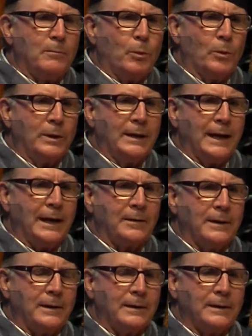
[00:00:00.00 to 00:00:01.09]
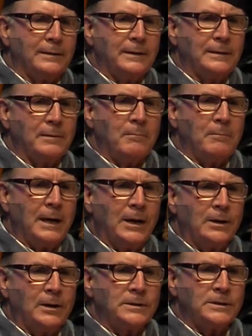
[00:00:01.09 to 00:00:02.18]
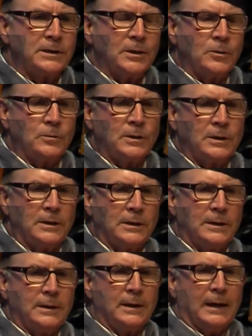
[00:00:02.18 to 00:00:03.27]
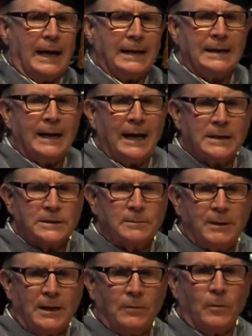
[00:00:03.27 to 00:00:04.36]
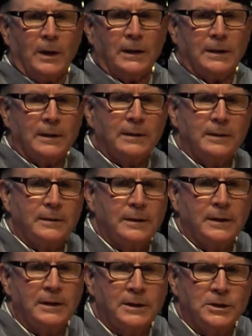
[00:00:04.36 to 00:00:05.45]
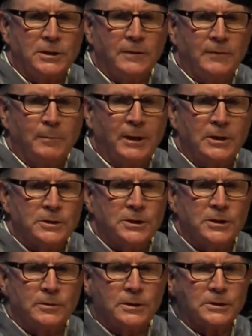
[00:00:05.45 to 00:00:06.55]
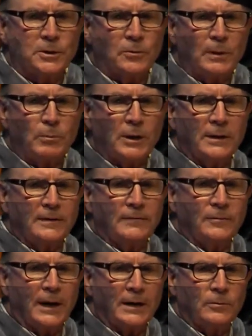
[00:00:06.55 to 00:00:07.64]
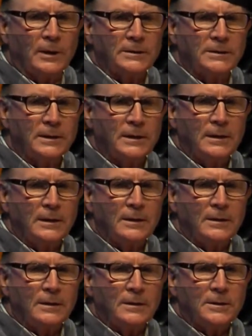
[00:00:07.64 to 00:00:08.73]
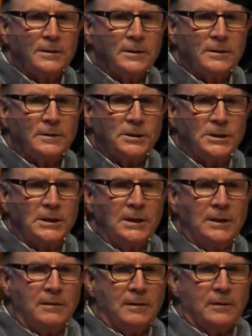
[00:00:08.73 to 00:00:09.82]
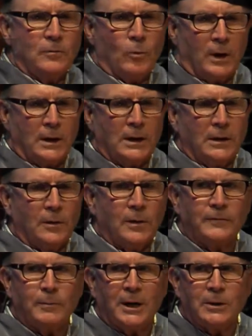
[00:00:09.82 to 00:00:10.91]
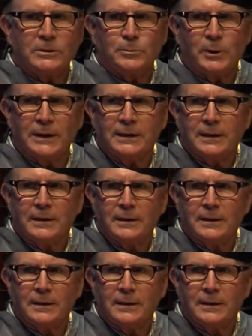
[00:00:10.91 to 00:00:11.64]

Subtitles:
pointed out that the mare's owner hadn't asked me what the condition of the mare's uterus or reproductive tract was. She wanted to know if the mare was pregnant.